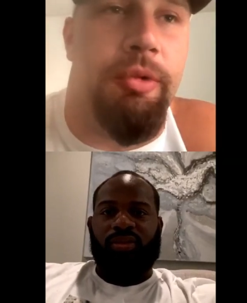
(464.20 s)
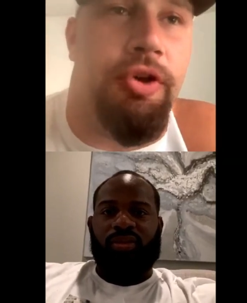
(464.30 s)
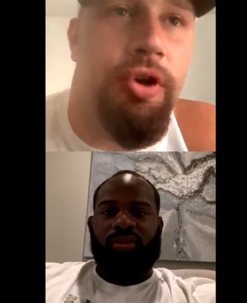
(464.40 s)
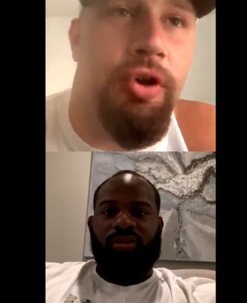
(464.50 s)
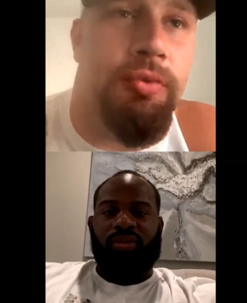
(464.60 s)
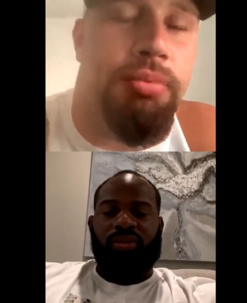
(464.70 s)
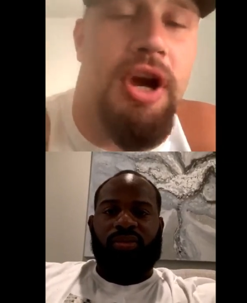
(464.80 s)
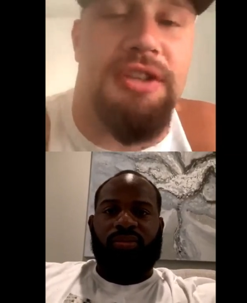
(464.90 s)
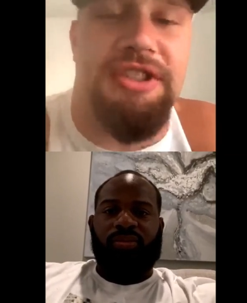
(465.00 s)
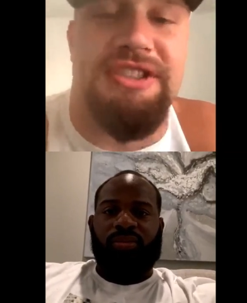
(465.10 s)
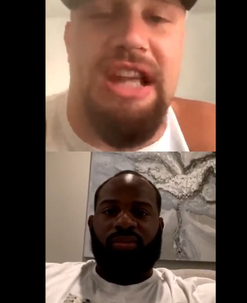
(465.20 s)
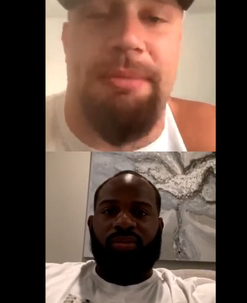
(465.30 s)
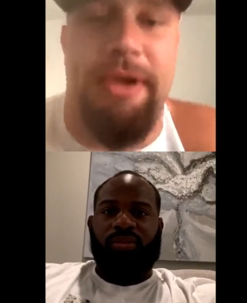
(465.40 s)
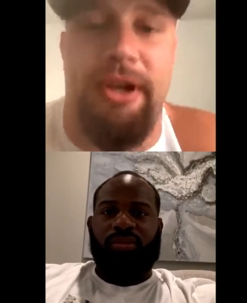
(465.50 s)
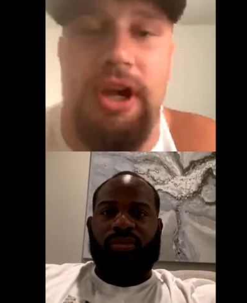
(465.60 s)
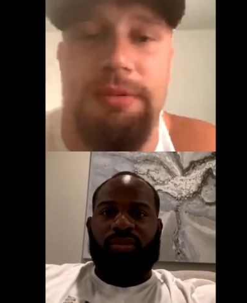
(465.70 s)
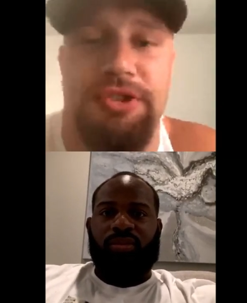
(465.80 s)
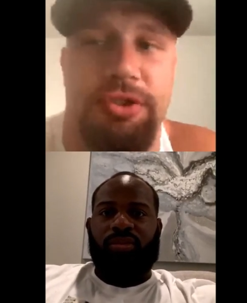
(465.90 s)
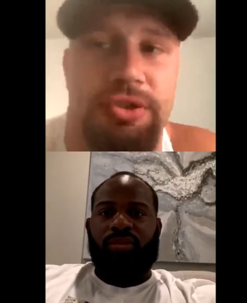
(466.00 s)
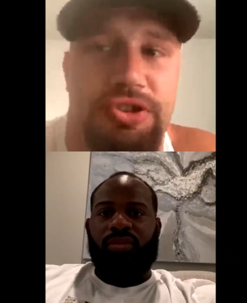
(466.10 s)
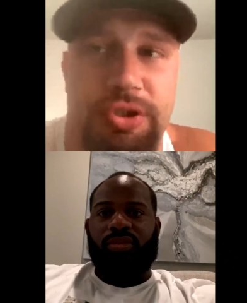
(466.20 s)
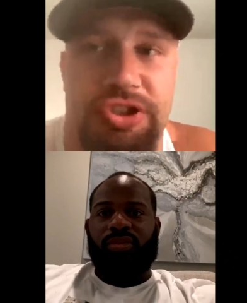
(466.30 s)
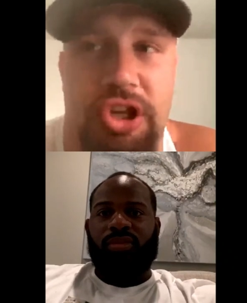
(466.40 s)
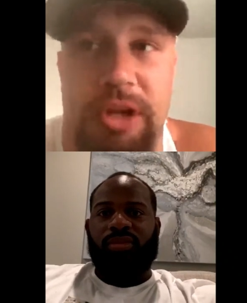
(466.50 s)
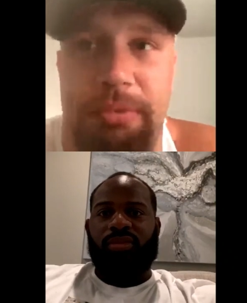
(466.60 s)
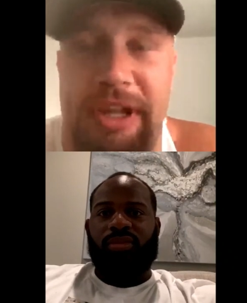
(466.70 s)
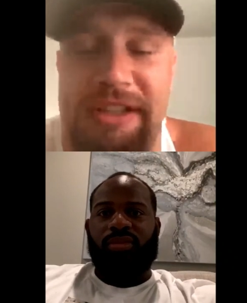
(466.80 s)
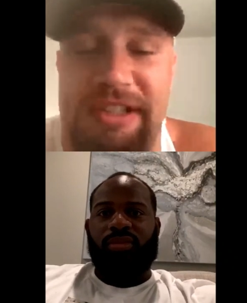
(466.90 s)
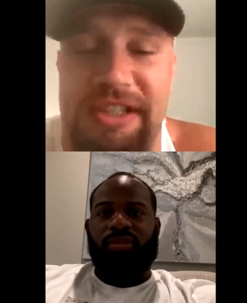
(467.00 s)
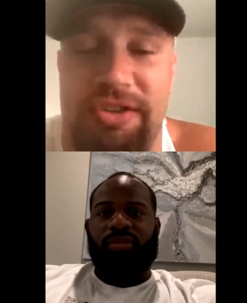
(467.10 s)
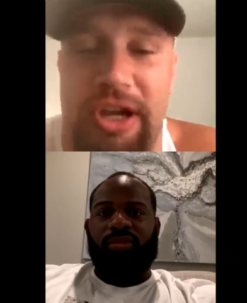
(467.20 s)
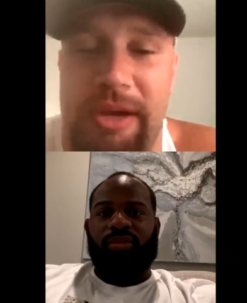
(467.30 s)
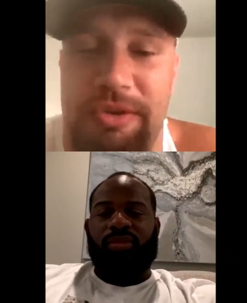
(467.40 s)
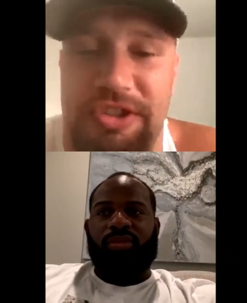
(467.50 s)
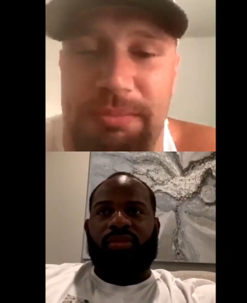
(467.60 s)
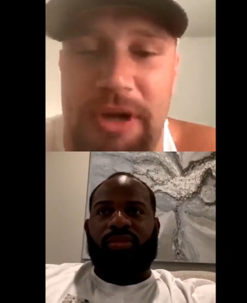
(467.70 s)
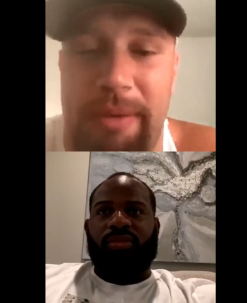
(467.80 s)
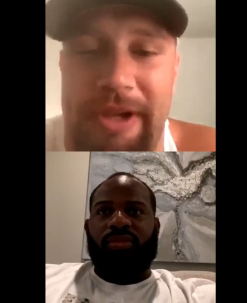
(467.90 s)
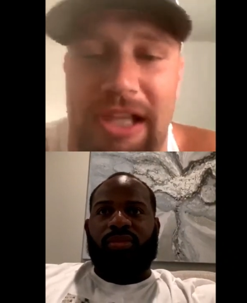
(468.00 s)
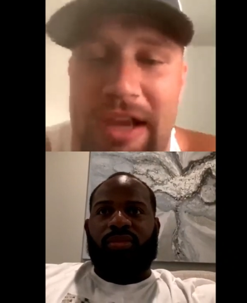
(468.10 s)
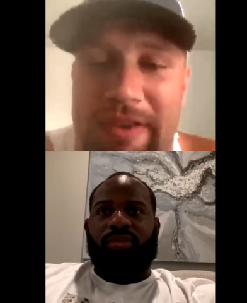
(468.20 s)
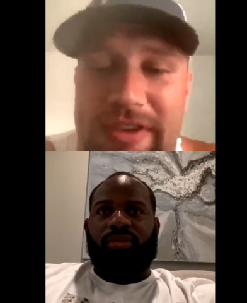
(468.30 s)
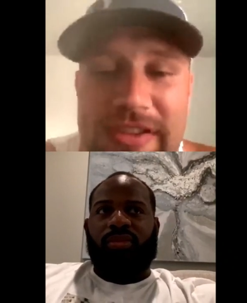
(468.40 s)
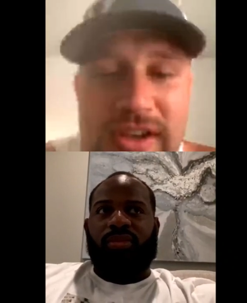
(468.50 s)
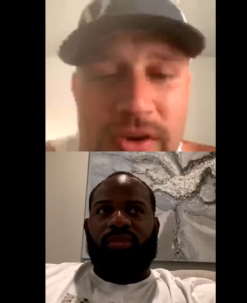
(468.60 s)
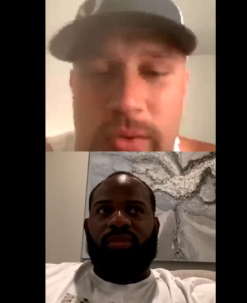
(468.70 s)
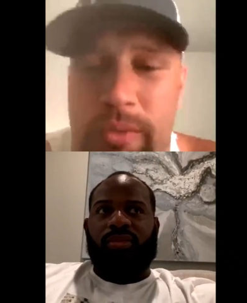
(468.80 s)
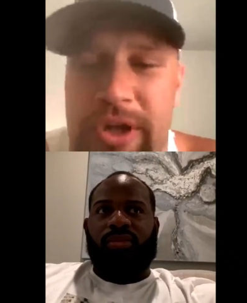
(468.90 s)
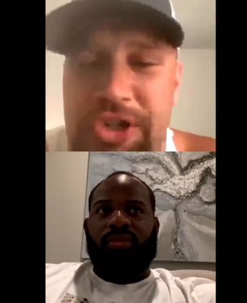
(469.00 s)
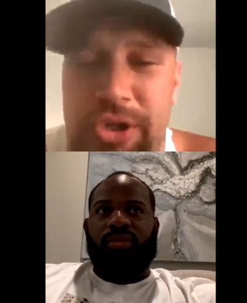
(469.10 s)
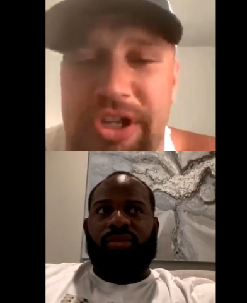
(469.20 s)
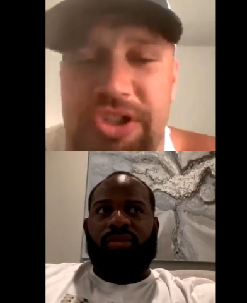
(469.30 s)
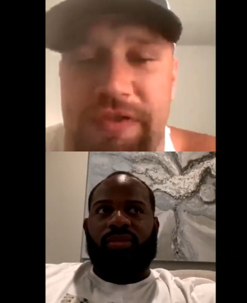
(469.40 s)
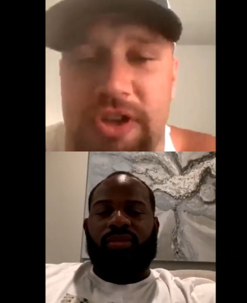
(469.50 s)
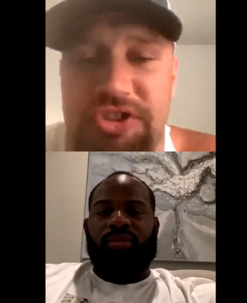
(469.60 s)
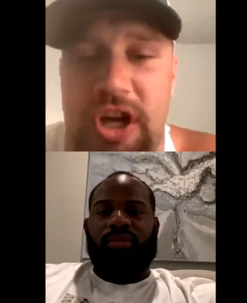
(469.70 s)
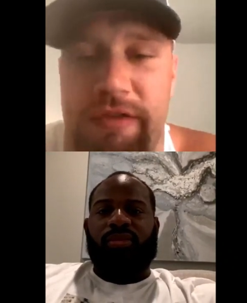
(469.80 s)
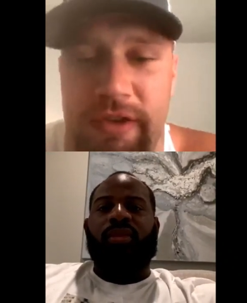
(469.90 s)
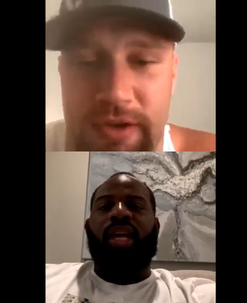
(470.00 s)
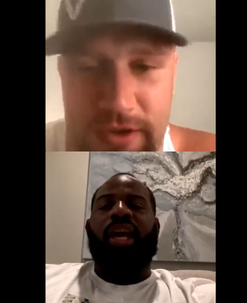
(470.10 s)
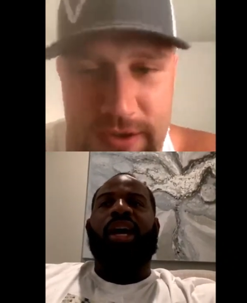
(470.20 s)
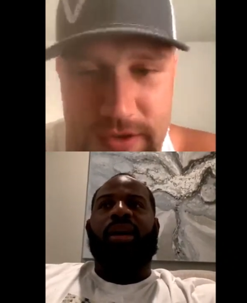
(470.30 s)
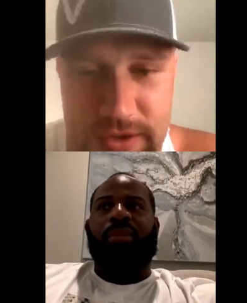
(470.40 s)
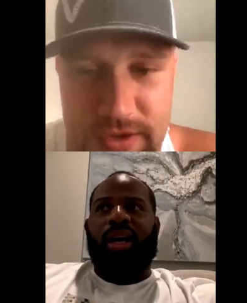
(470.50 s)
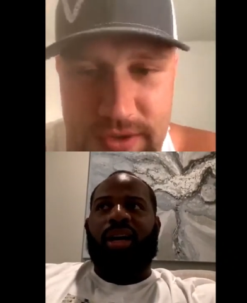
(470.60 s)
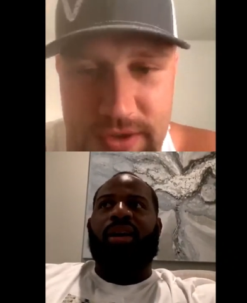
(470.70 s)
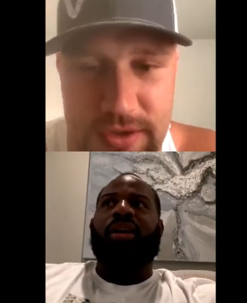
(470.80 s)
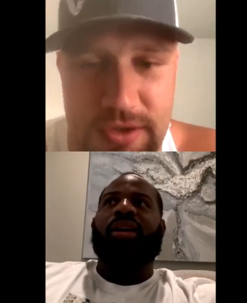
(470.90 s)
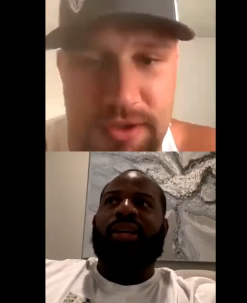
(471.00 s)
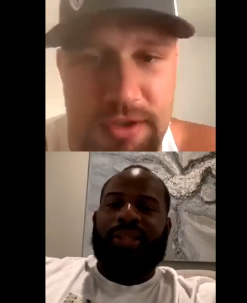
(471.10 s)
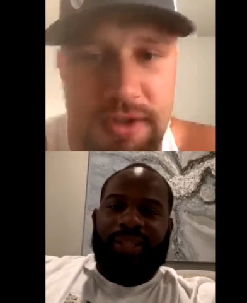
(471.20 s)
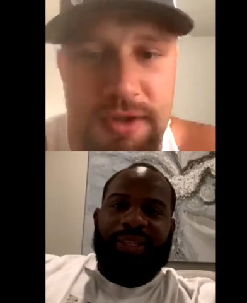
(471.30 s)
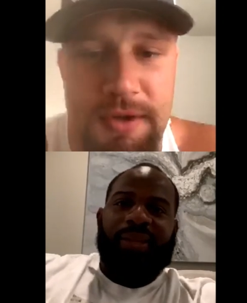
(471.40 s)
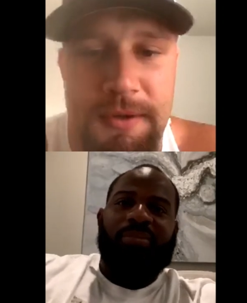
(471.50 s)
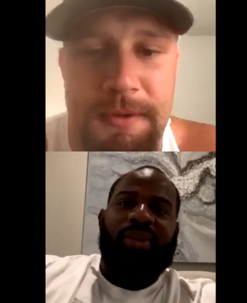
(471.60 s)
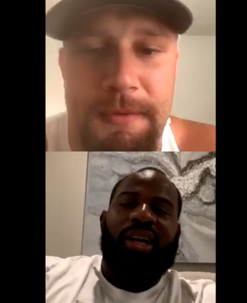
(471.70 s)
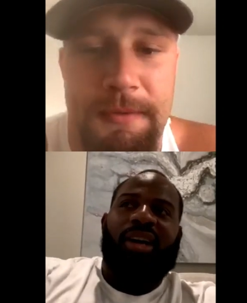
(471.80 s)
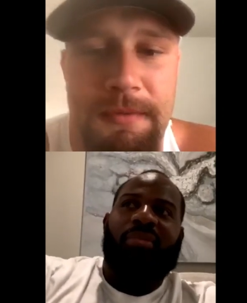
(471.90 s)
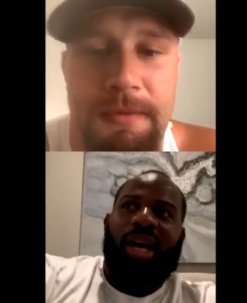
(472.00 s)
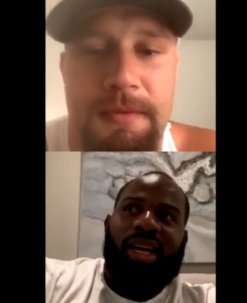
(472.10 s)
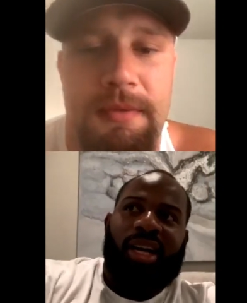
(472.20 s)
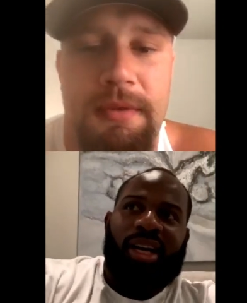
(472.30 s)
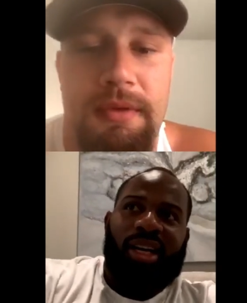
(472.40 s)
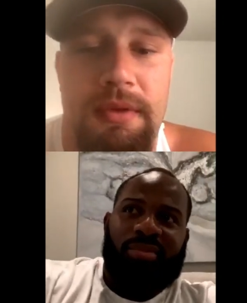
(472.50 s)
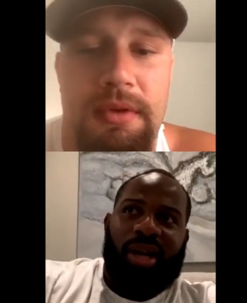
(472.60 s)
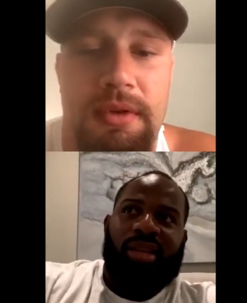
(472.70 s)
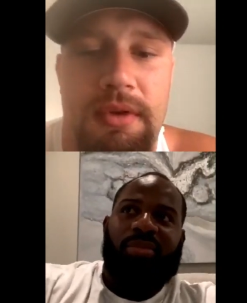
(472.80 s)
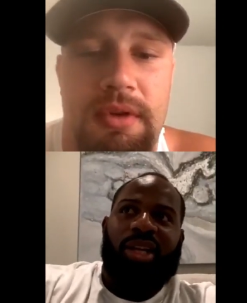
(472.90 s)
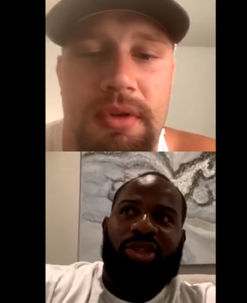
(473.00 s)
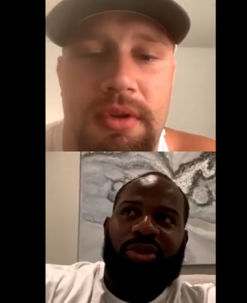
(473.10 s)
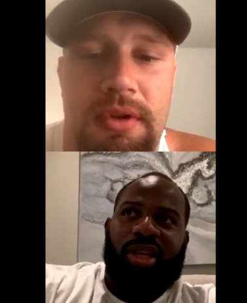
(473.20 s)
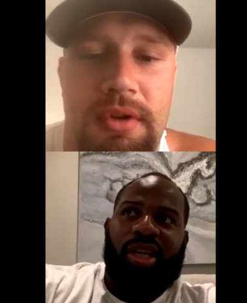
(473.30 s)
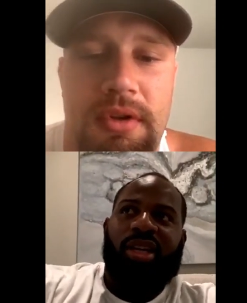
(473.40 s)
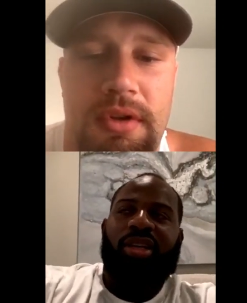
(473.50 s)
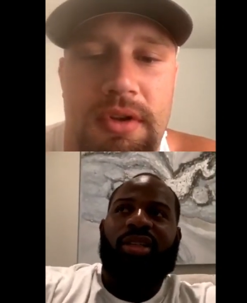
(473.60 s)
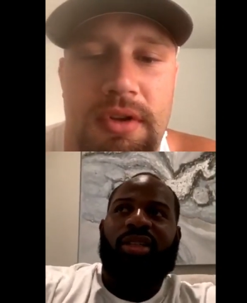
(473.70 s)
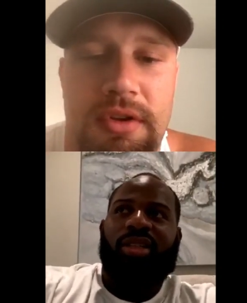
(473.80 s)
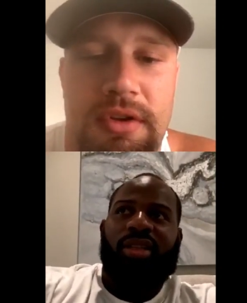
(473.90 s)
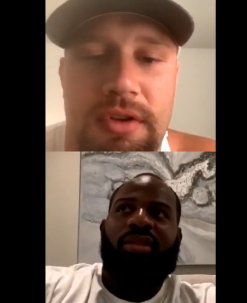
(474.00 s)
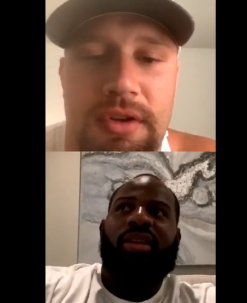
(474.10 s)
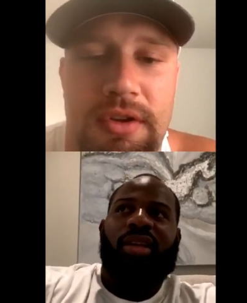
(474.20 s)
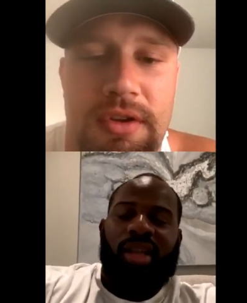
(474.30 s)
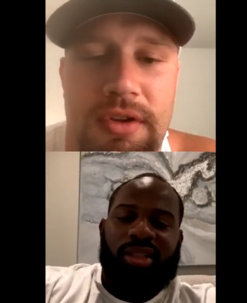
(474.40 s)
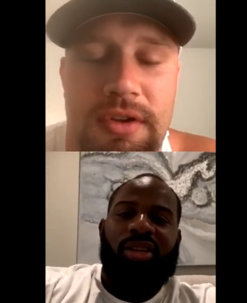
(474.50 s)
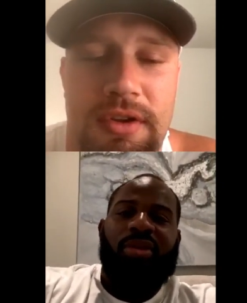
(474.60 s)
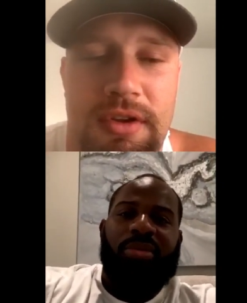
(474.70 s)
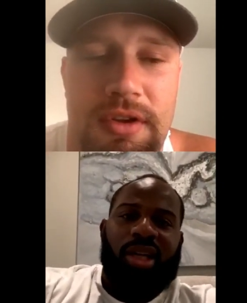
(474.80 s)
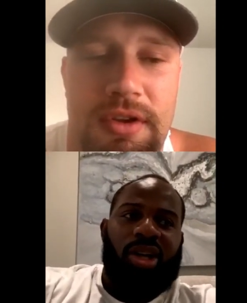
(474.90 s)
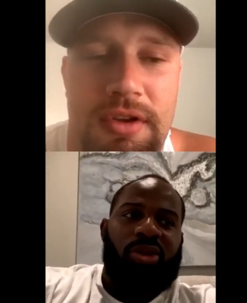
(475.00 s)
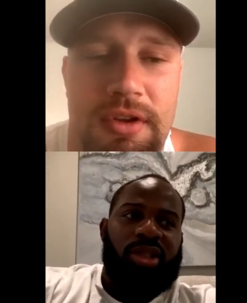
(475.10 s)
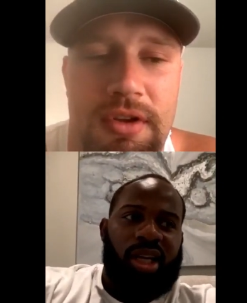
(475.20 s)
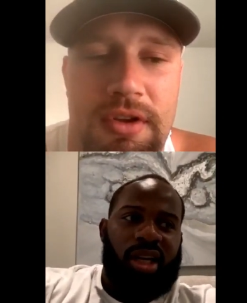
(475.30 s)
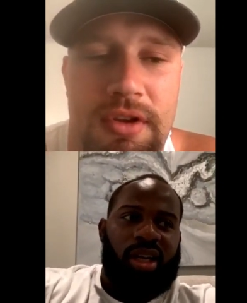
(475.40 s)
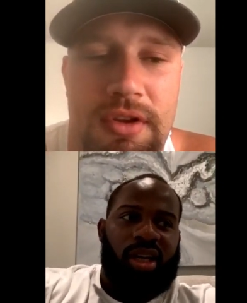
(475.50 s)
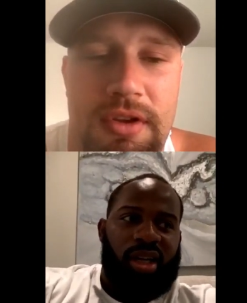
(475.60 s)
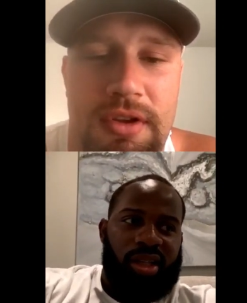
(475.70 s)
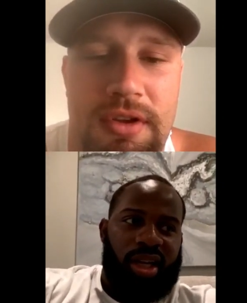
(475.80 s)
Speaker 1: the recruiting process kind of pick up? So you so you started playing in tenth grade. Was it probably eleventh? When, when, did you get your first offer?
Speaker 2: Yeah, uh, uh, my uh, my my junior year. I still remember the coach that uh,